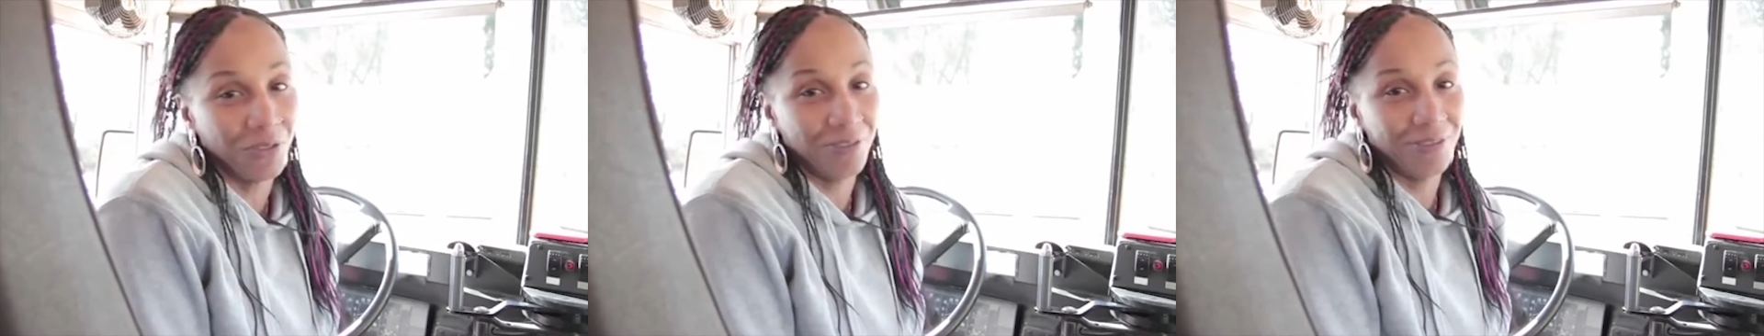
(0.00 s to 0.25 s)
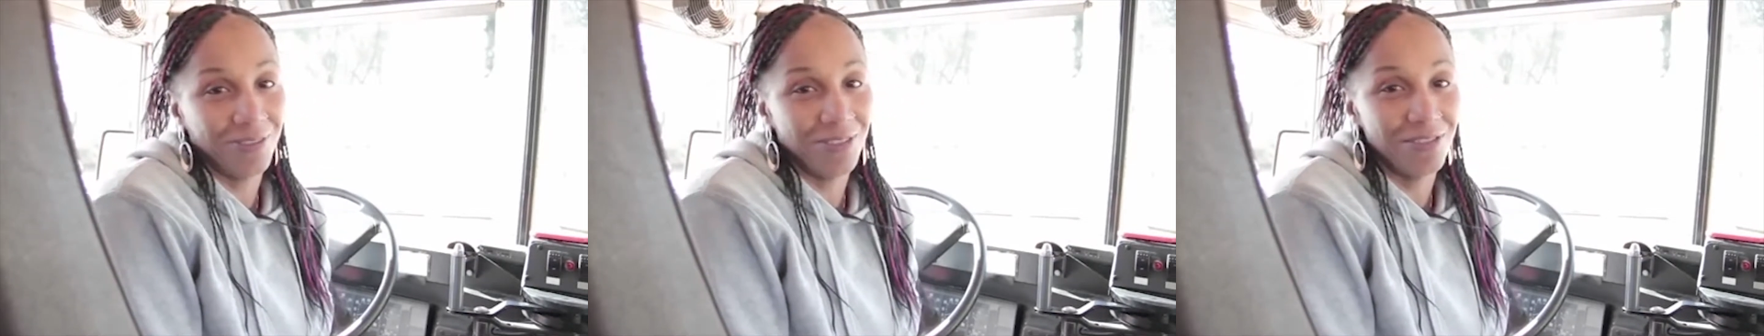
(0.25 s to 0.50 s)

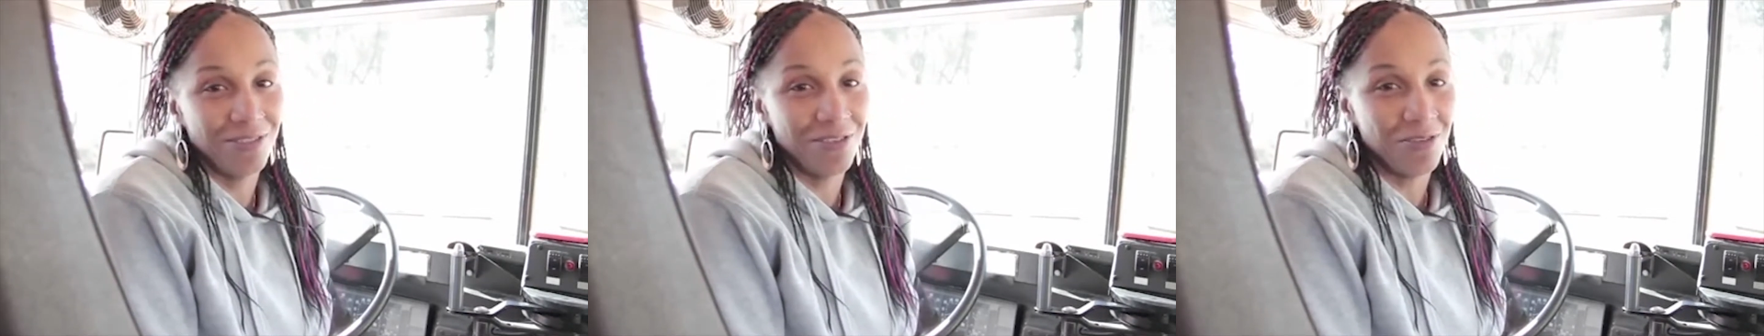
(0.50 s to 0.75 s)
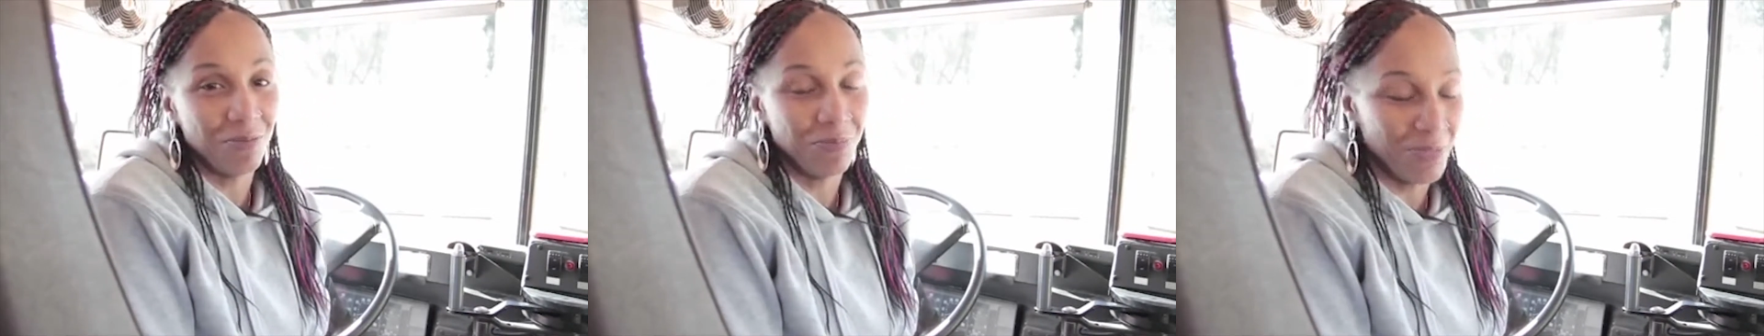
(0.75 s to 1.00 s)
You
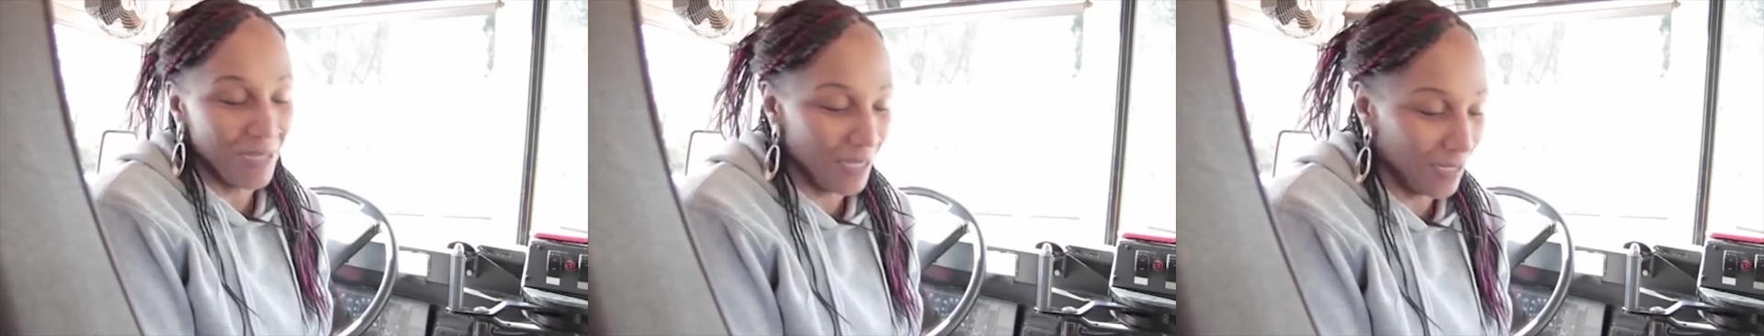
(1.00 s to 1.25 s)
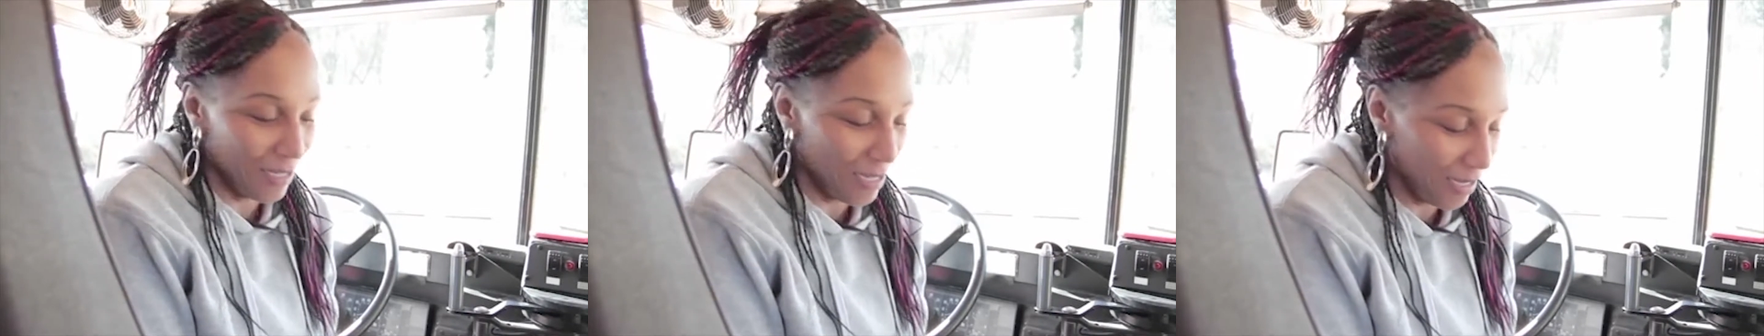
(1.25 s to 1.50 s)
know,
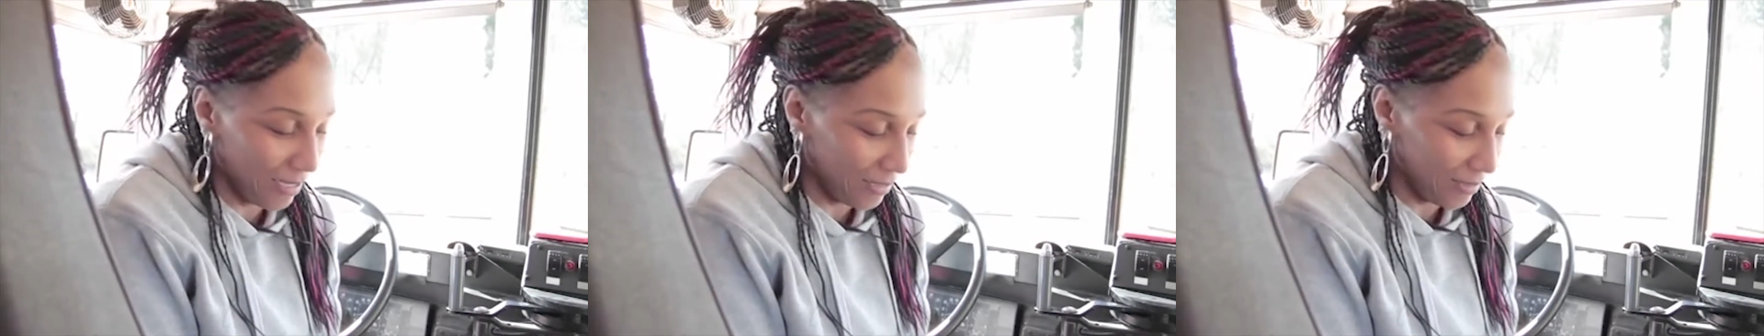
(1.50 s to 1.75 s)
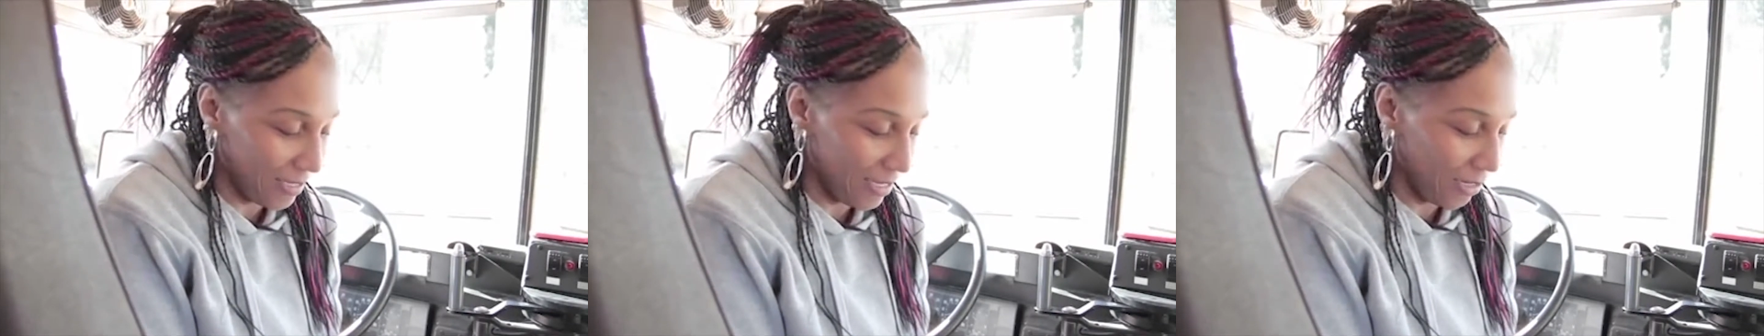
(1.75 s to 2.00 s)
and. Uh,
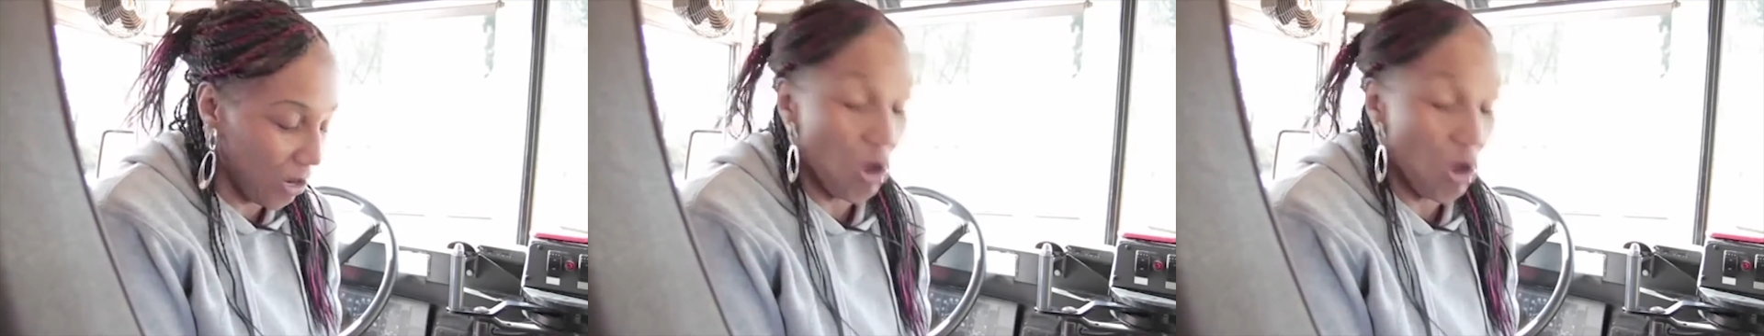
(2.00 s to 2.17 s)
and